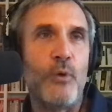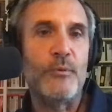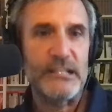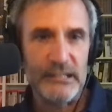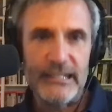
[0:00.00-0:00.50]
what
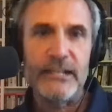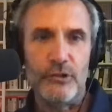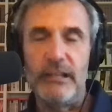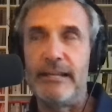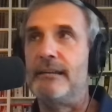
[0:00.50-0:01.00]
was
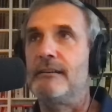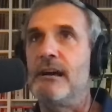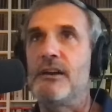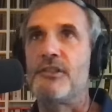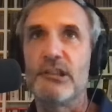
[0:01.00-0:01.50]
literally
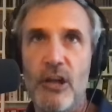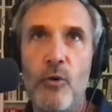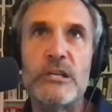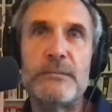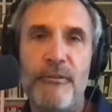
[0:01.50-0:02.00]
uh, the
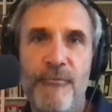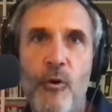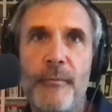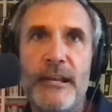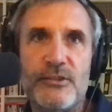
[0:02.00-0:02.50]
lowest
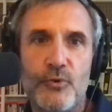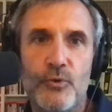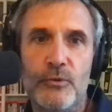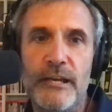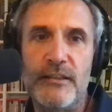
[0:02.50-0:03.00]
performing
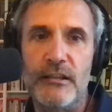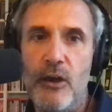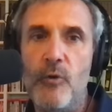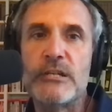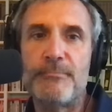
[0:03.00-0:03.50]
school in the
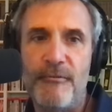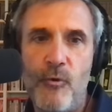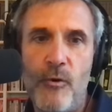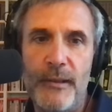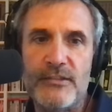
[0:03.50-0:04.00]
lowest
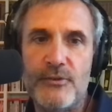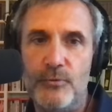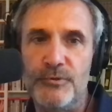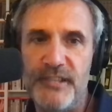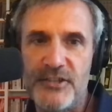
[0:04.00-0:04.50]
performing
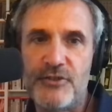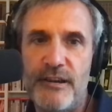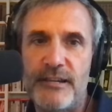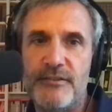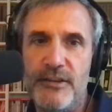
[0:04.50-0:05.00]
school
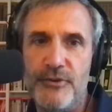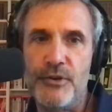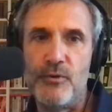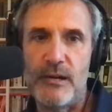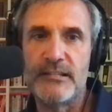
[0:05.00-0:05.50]
district in New
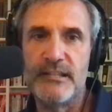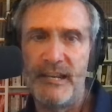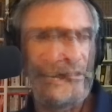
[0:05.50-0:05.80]
York City.